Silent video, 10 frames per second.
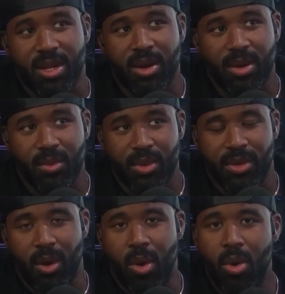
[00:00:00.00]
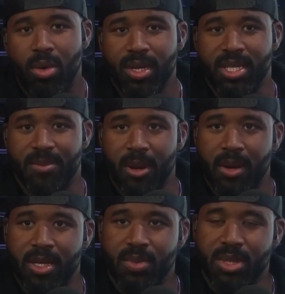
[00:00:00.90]
know, the whole
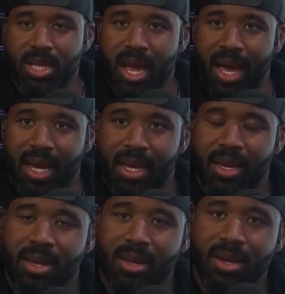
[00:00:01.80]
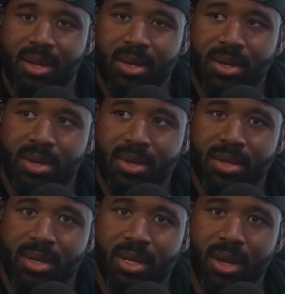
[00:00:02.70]
experience was like,
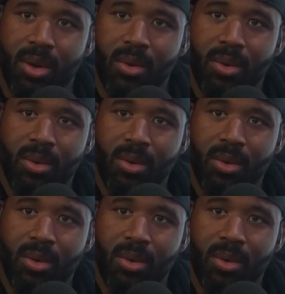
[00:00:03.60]
you know,